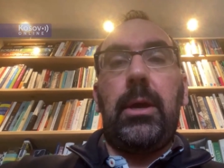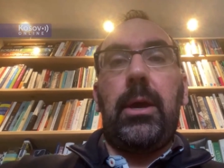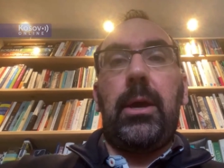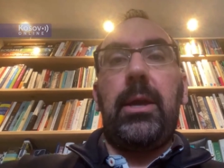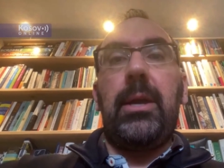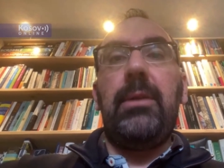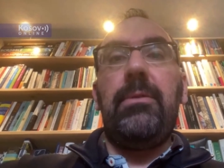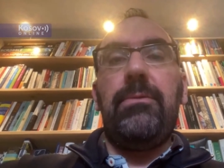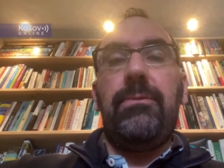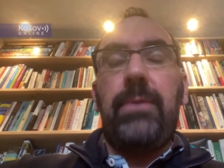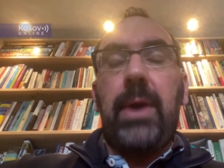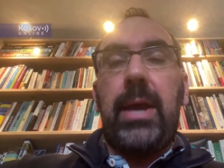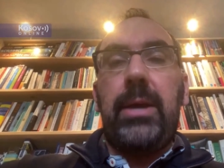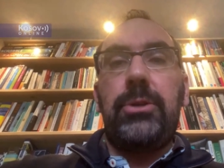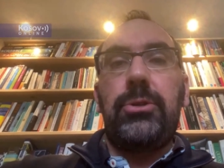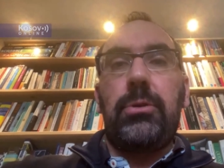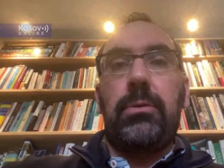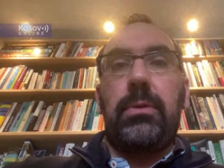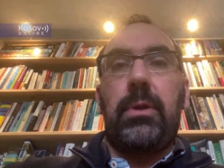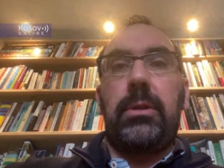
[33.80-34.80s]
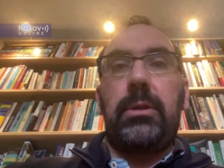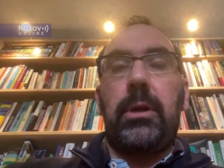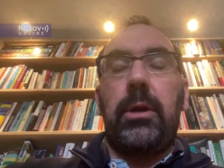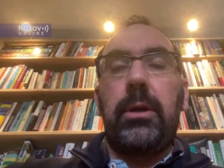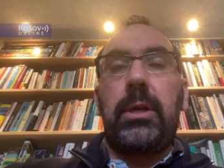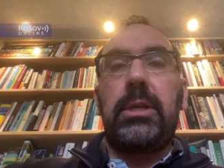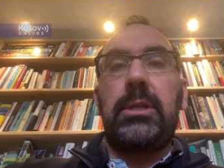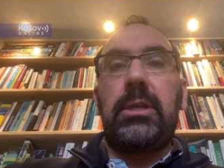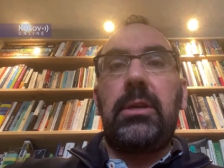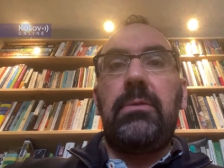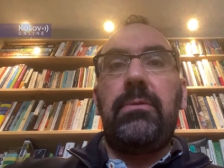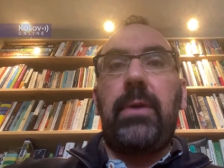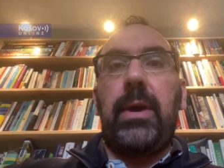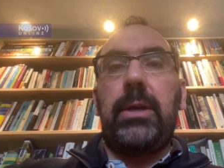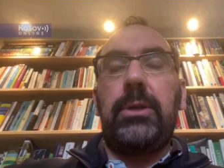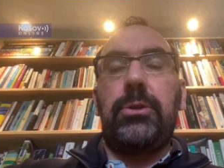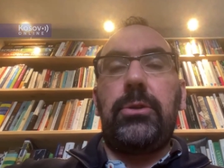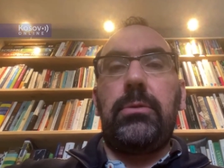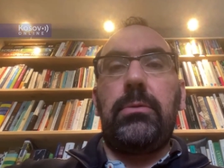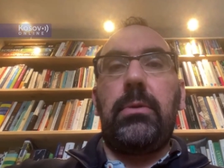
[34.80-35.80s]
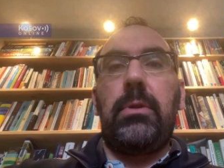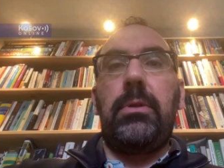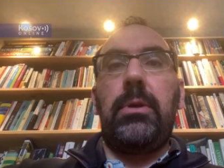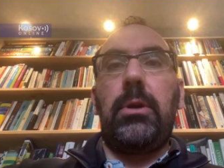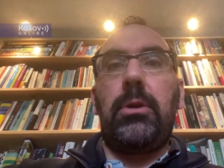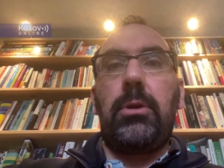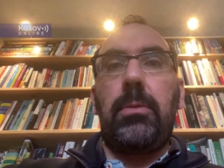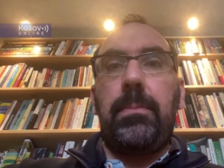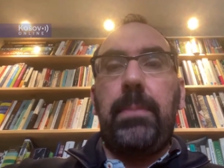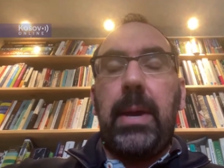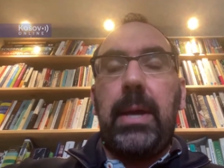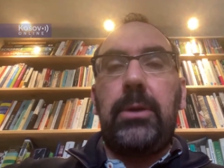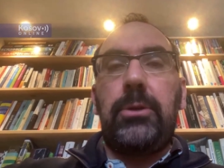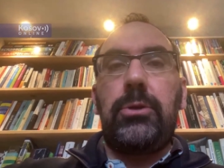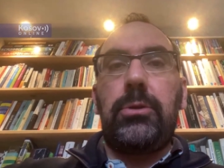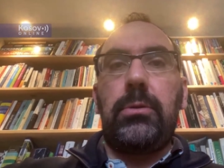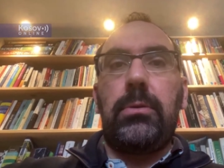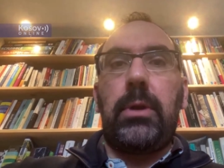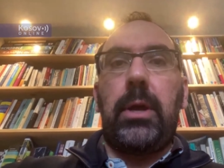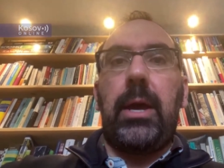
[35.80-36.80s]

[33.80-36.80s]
uh, invasion, the Turkish invasion, the occupation,